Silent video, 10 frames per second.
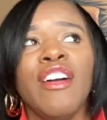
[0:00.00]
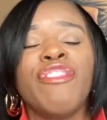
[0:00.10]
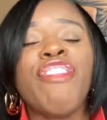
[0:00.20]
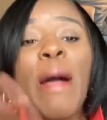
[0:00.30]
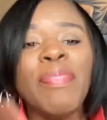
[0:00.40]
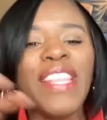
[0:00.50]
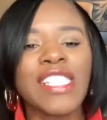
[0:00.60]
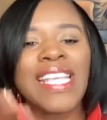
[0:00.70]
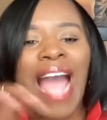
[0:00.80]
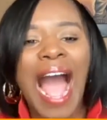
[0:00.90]
from
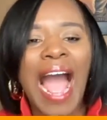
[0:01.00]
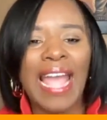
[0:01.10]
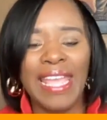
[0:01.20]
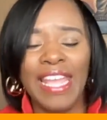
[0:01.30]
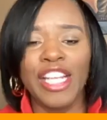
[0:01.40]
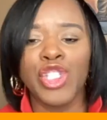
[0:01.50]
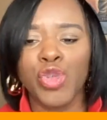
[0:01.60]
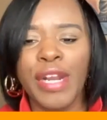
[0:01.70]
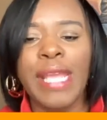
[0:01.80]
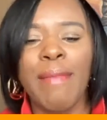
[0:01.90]
this guy in a
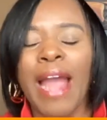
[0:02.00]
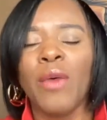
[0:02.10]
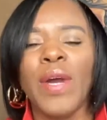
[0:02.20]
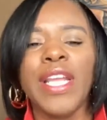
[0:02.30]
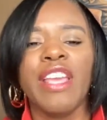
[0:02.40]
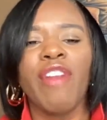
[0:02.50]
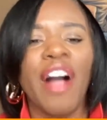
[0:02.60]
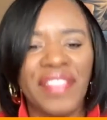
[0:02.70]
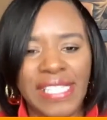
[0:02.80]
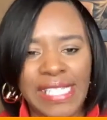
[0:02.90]
dream. I don't want to give
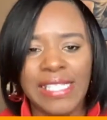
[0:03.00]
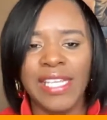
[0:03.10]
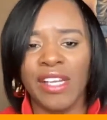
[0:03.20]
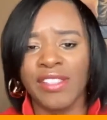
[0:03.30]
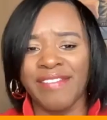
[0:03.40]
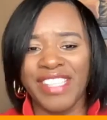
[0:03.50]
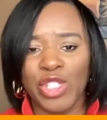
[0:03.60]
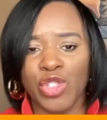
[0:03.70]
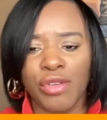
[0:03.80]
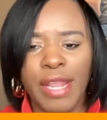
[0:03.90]
all the details of
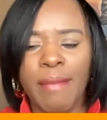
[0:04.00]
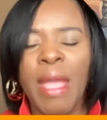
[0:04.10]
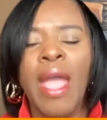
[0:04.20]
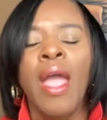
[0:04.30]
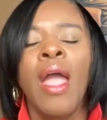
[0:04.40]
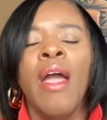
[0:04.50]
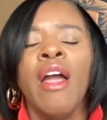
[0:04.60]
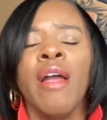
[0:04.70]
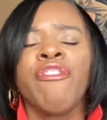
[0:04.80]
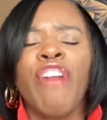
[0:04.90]
this dream,
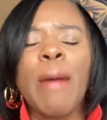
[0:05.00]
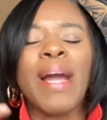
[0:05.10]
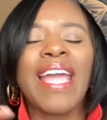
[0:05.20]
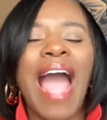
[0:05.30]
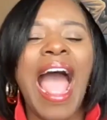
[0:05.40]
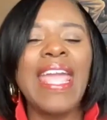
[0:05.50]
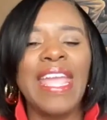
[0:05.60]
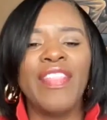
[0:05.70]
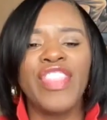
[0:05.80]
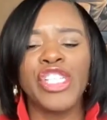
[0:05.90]
from a guy
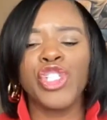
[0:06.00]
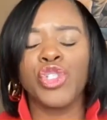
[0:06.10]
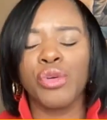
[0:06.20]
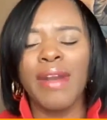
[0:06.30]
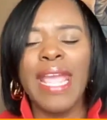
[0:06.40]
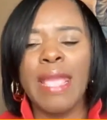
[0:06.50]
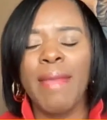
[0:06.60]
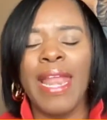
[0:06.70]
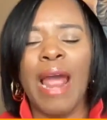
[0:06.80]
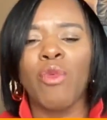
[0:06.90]
in this dream.
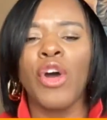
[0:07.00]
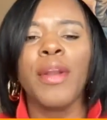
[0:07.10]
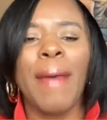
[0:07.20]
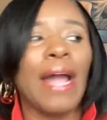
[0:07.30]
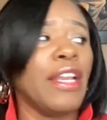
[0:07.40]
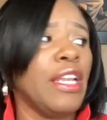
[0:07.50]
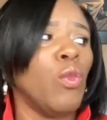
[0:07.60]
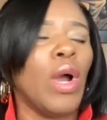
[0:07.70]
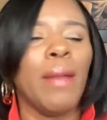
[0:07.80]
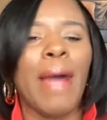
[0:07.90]
And I wrote about it
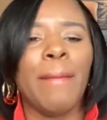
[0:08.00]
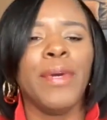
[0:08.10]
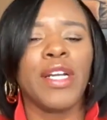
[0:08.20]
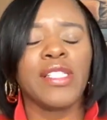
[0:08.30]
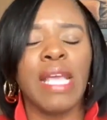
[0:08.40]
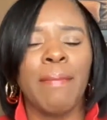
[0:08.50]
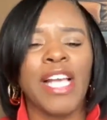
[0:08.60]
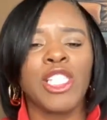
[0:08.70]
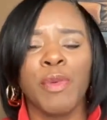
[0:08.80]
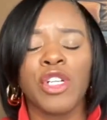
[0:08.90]
in one of my books, in
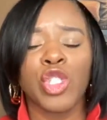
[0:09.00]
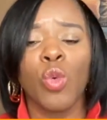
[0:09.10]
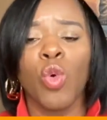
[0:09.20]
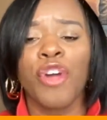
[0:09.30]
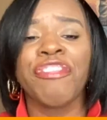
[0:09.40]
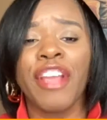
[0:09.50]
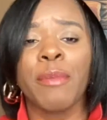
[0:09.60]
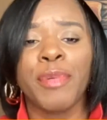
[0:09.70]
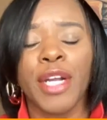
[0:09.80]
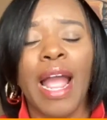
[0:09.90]
my spiritual
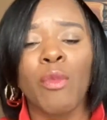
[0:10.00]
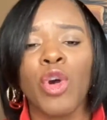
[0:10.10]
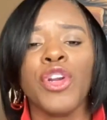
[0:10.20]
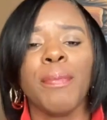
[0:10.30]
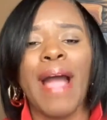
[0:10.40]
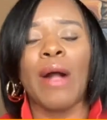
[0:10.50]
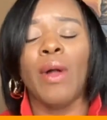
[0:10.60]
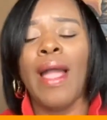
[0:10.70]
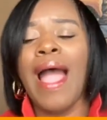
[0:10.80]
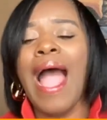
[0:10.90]
warfare book. I wrote
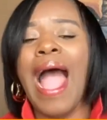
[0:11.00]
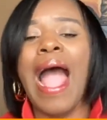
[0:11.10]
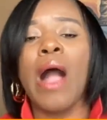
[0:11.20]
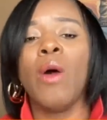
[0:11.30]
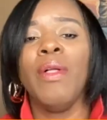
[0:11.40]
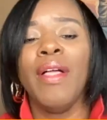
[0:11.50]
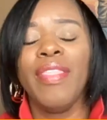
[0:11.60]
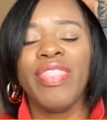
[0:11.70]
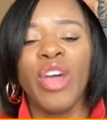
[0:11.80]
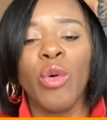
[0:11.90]
about how
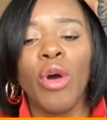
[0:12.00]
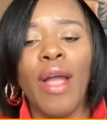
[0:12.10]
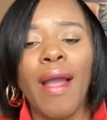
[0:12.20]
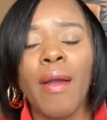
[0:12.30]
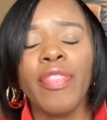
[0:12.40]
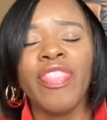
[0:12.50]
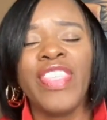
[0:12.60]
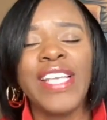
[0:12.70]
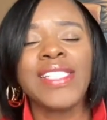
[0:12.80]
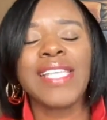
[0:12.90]
the
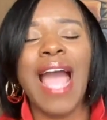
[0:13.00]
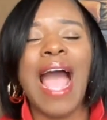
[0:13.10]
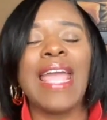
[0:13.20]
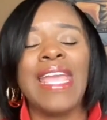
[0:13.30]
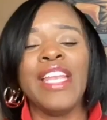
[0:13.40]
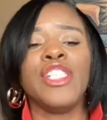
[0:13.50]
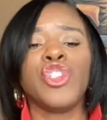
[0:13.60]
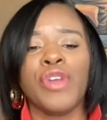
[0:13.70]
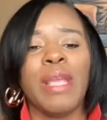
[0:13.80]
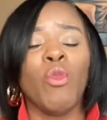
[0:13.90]
this guy in a
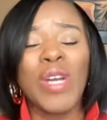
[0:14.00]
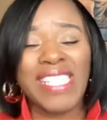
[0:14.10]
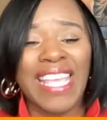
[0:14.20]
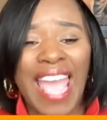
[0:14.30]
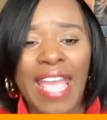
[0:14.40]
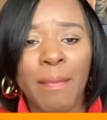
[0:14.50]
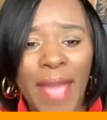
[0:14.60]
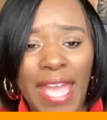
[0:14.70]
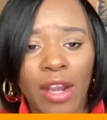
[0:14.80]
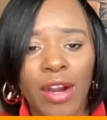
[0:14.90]
dream was a
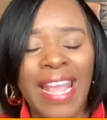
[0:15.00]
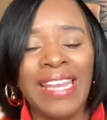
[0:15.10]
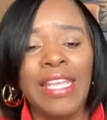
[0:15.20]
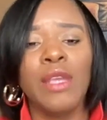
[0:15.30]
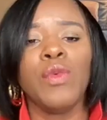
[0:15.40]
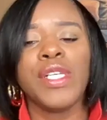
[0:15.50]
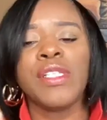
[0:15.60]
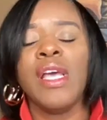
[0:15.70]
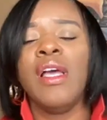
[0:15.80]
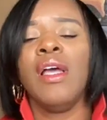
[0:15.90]
gangbanger and he
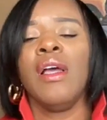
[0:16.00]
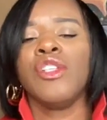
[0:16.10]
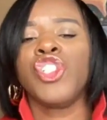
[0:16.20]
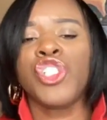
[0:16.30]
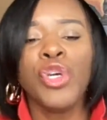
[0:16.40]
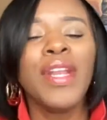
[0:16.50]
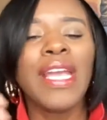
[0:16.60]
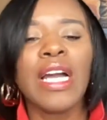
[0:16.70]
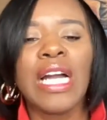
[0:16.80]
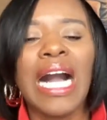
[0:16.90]
was
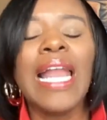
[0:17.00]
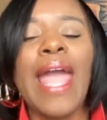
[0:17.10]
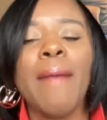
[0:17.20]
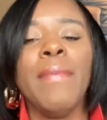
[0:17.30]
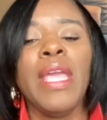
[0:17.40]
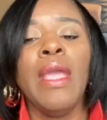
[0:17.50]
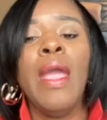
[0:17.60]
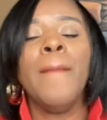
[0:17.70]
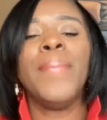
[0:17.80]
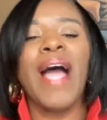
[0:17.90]
shooting a gun at me.
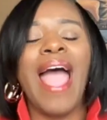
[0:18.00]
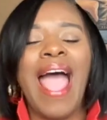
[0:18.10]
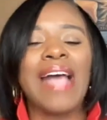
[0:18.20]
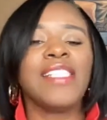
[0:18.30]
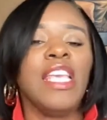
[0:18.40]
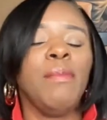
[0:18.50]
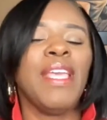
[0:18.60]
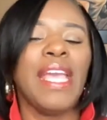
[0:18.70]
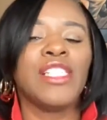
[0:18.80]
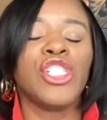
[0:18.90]
But as he
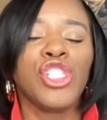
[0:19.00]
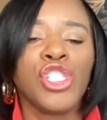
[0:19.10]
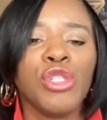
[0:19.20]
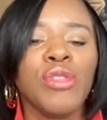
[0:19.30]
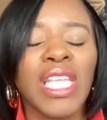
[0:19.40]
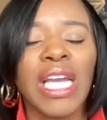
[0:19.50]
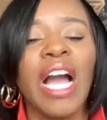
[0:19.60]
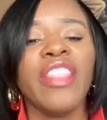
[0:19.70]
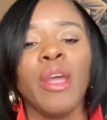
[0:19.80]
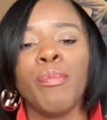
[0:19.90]
began to shoot the
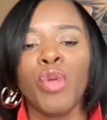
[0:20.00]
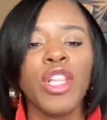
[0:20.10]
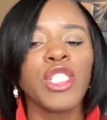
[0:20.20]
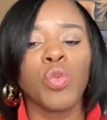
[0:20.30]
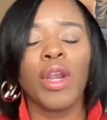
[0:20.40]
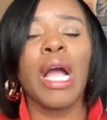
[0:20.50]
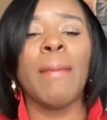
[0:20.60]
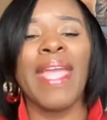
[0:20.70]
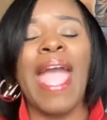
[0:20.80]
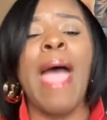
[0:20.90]
gun, the bullets were
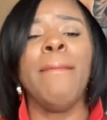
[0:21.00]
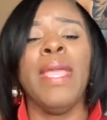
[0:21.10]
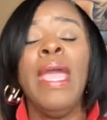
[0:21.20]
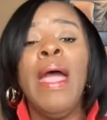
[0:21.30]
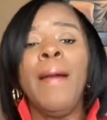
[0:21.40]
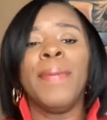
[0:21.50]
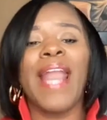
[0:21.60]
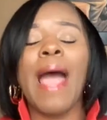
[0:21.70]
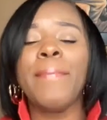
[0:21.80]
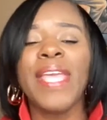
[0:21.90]
coming at me. But
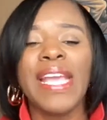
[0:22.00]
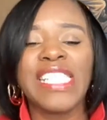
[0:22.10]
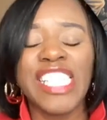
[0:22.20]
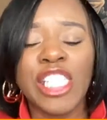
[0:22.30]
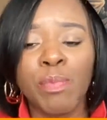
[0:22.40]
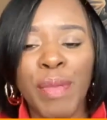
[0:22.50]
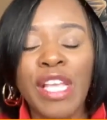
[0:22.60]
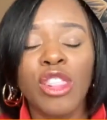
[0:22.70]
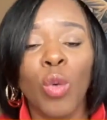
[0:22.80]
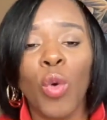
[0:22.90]
I began to
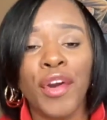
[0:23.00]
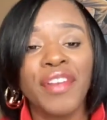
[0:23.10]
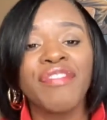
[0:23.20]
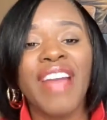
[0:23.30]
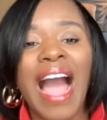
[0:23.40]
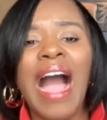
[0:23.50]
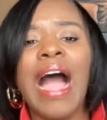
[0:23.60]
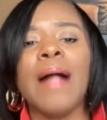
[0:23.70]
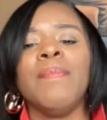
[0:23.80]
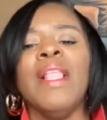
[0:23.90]
speak the word of
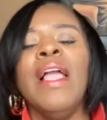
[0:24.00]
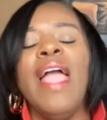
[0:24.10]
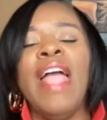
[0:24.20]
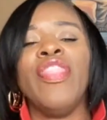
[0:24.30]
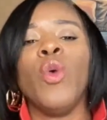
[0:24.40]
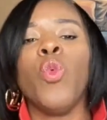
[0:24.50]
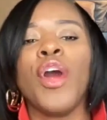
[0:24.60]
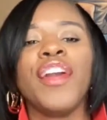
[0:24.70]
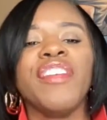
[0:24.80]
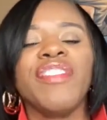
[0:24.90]
God, and the
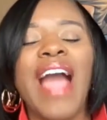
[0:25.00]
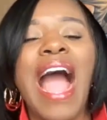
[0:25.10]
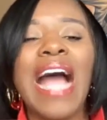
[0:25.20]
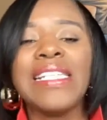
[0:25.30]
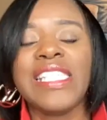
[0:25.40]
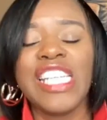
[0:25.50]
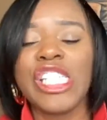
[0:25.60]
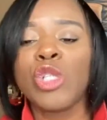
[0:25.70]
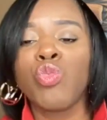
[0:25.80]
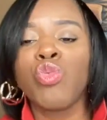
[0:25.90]
word of God
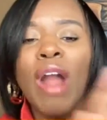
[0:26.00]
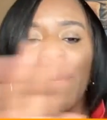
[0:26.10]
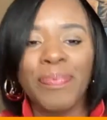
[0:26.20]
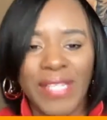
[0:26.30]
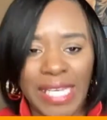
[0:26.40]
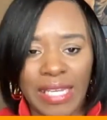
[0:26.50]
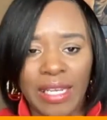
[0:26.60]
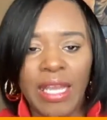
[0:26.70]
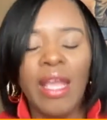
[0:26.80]
disrupted